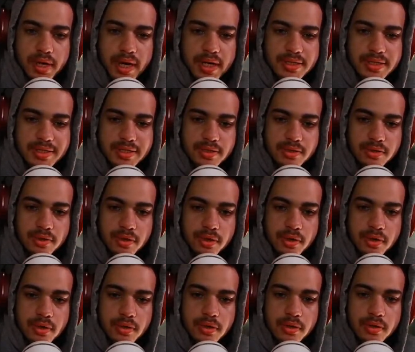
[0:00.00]
got a steal
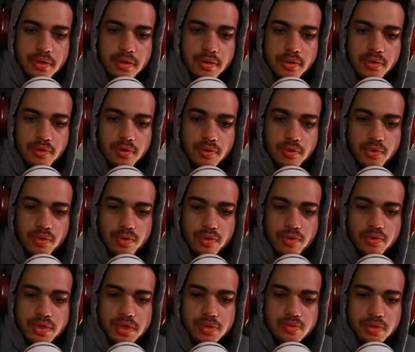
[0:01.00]
there. Ooh,
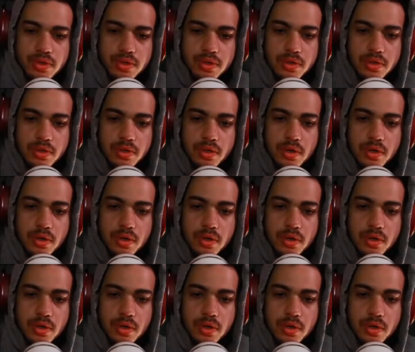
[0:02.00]
Chris with the